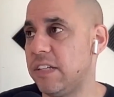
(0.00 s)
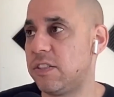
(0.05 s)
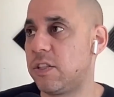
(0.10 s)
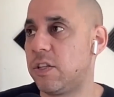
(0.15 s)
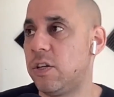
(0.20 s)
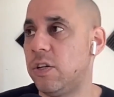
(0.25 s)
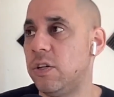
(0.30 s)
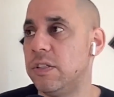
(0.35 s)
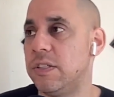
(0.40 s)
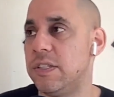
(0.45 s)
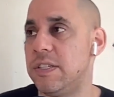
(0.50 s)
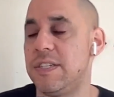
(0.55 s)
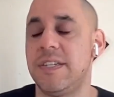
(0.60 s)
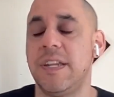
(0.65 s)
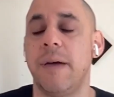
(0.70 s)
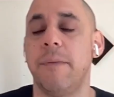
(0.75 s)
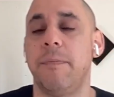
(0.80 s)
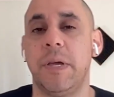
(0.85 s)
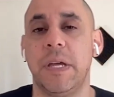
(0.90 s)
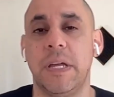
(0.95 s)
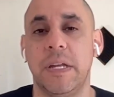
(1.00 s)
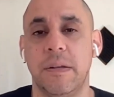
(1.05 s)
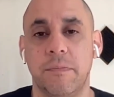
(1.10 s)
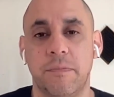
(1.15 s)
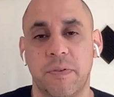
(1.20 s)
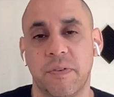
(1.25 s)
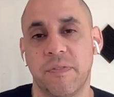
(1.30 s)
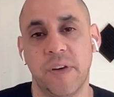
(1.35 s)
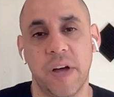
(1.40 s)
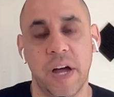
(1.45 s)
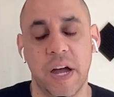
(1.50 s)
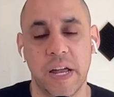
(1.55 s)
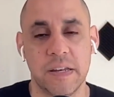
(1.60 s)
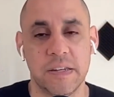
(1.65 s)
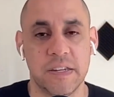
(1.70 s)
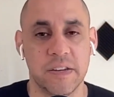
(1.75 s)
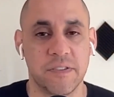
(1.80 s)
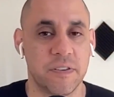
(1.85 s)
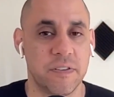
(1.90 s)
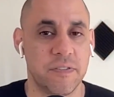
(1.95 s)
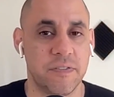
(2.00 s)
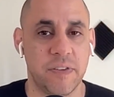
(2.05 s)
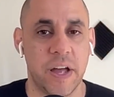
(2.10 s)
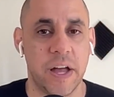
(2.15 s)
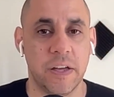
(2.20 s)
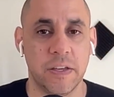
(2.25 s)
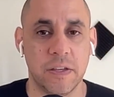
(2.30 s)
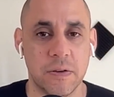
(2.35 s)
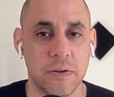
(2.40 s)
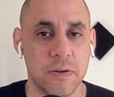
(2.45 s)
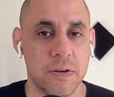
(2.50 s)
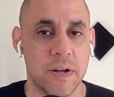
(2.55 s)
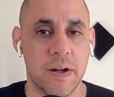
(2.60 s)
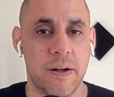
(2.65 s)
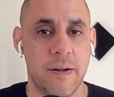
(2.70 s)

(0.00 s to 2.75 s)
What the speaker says: could step in and provide different value.